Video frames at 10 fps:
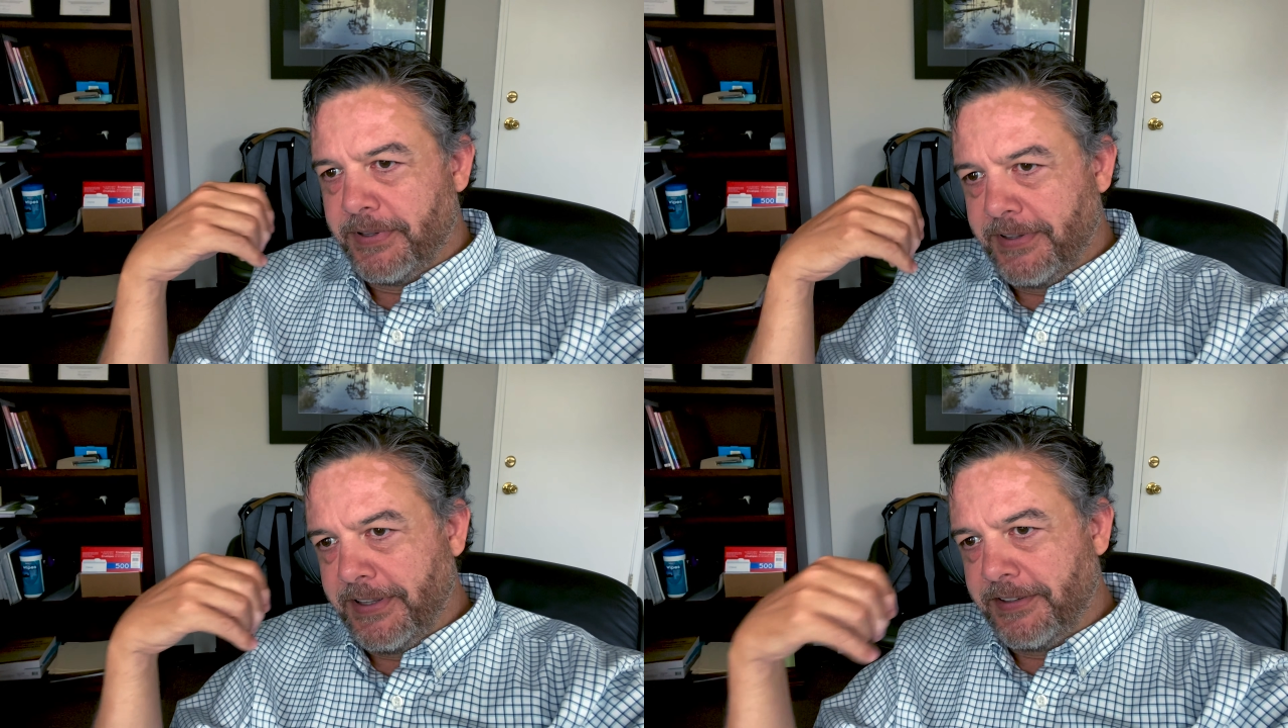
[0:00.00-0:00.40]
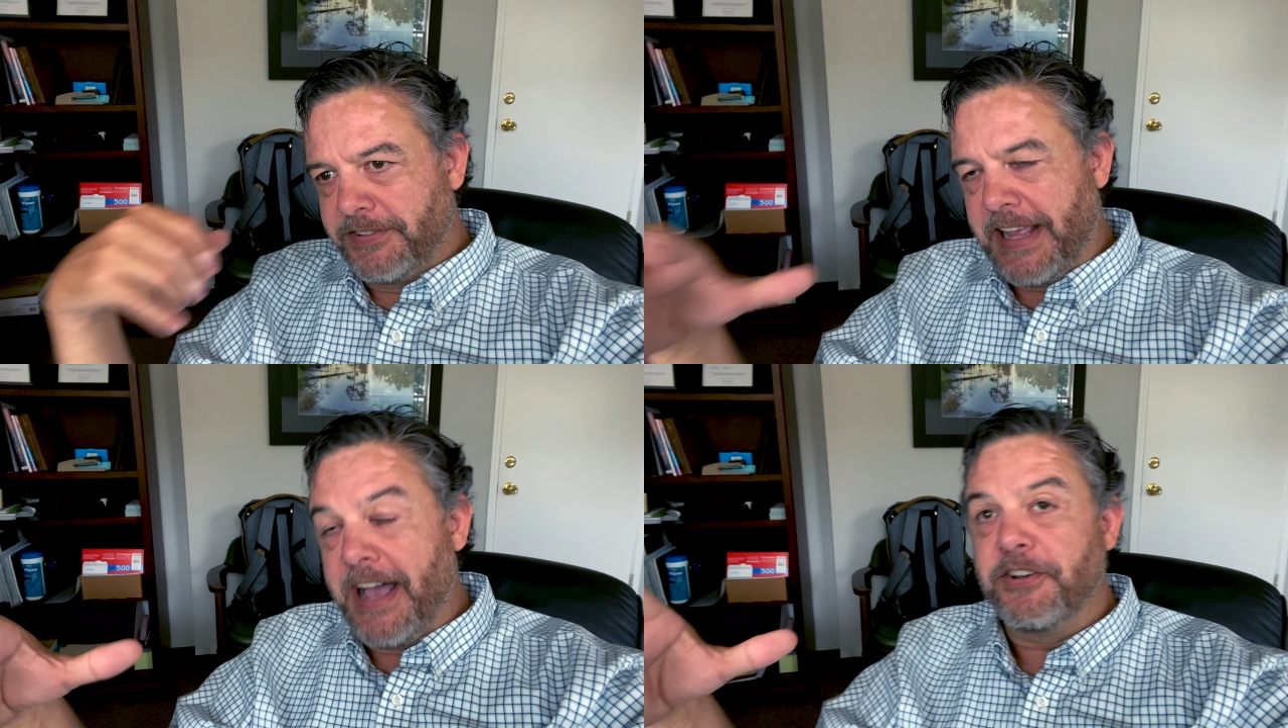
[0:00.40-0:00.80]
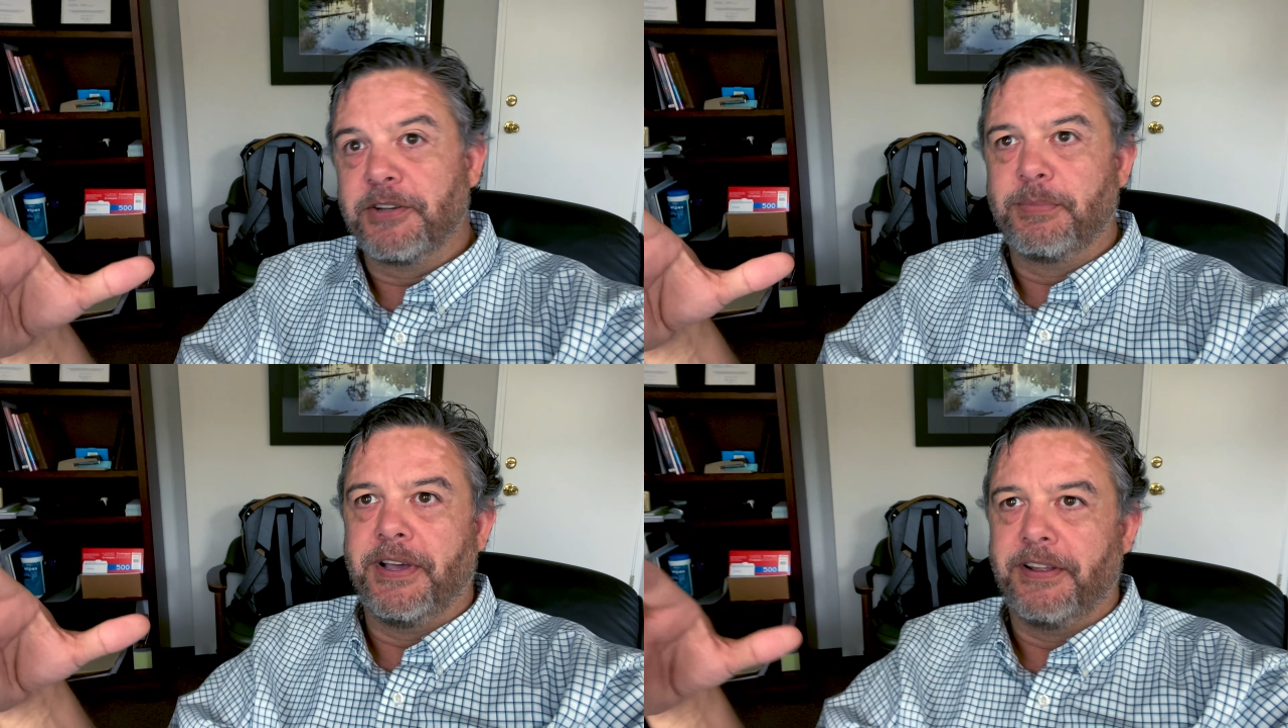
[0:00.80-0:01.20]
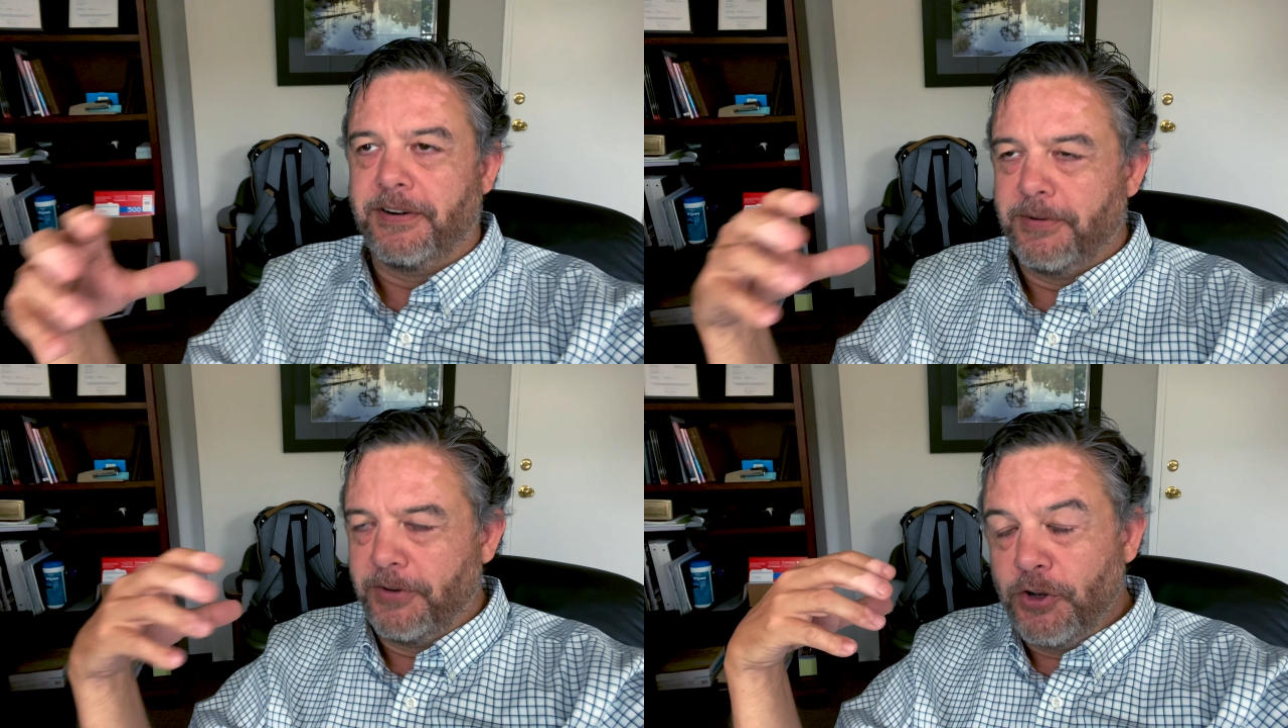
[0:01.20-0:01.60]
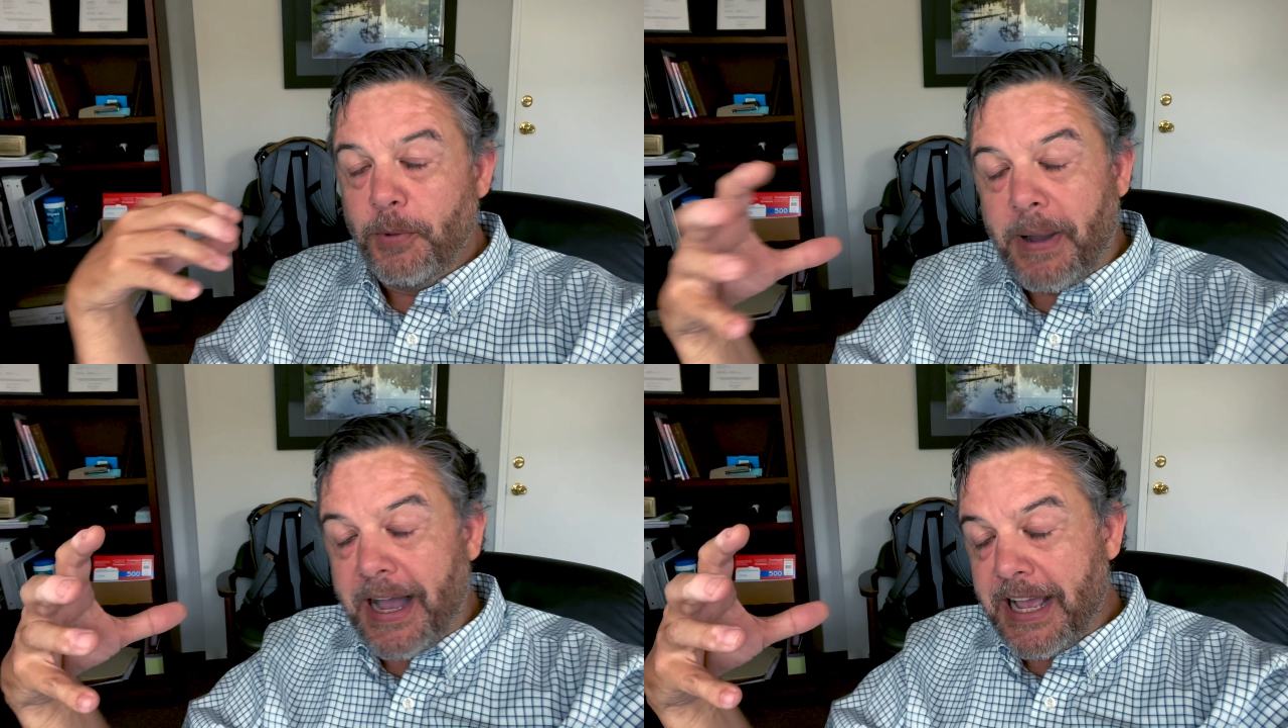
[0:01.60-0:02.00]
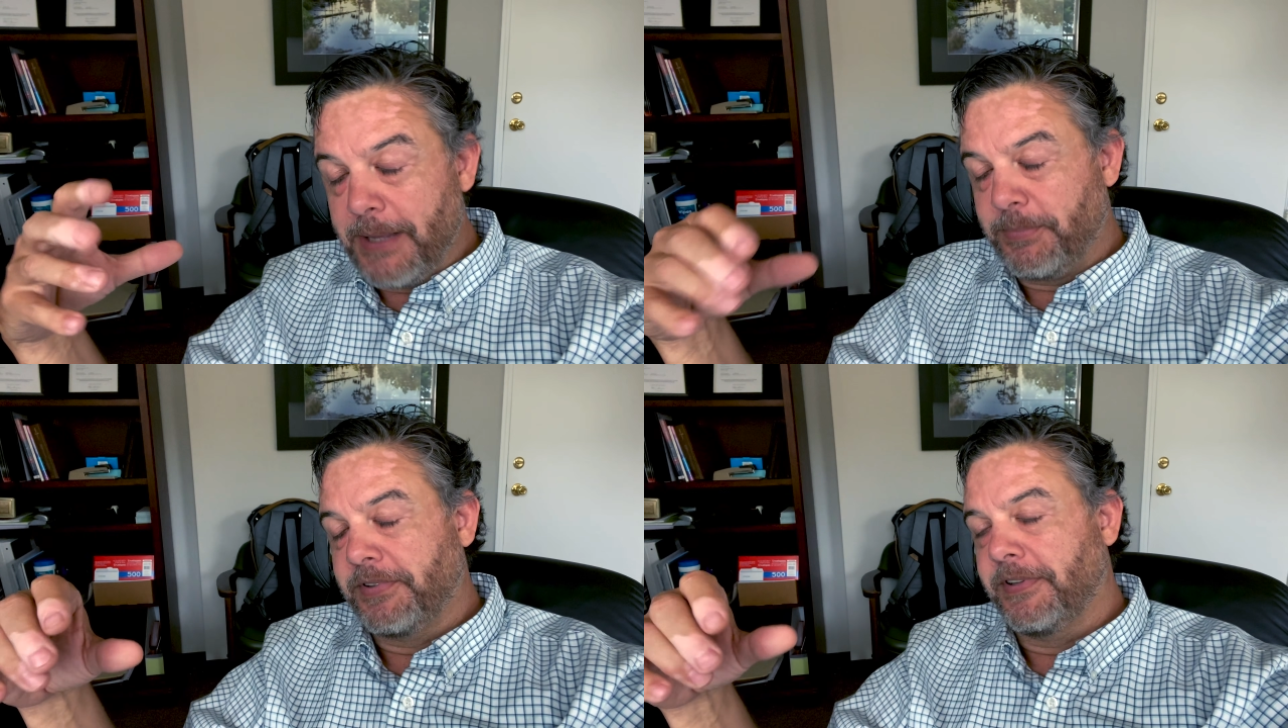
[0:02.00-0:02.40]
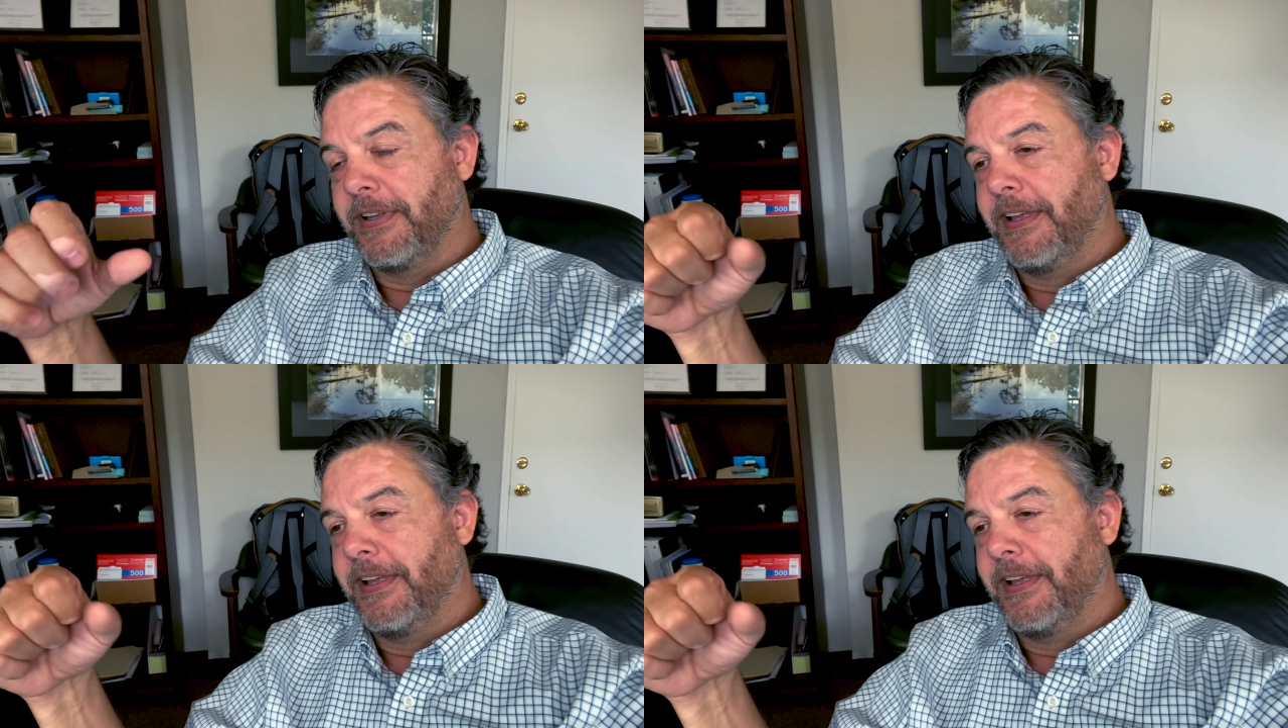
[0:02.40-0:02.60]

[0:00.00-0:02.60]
It sounded better, new pipes,